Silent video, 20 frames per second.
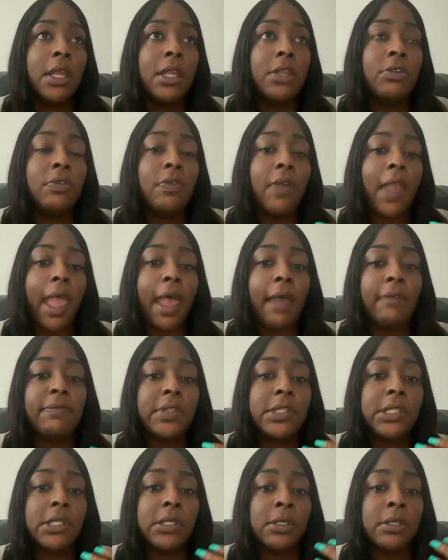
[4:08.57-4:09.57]
You
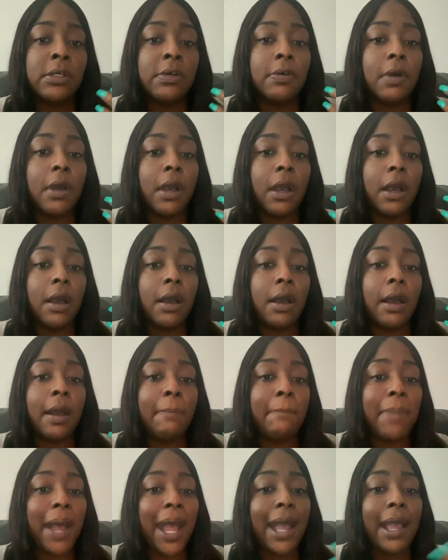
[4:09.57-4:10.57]
have to
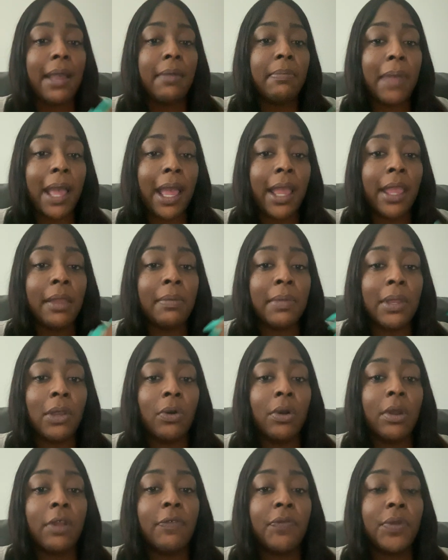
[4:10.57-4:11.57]
abide by them in
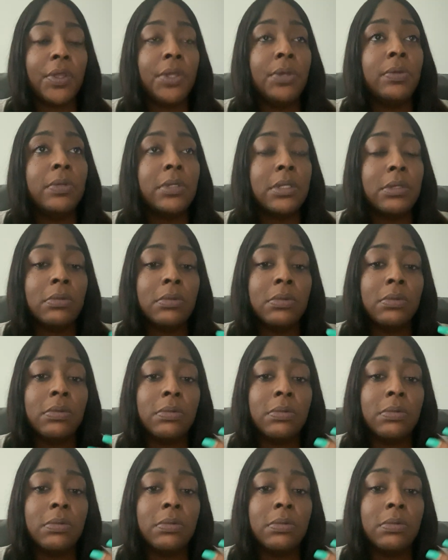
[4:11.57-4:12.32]
order for you to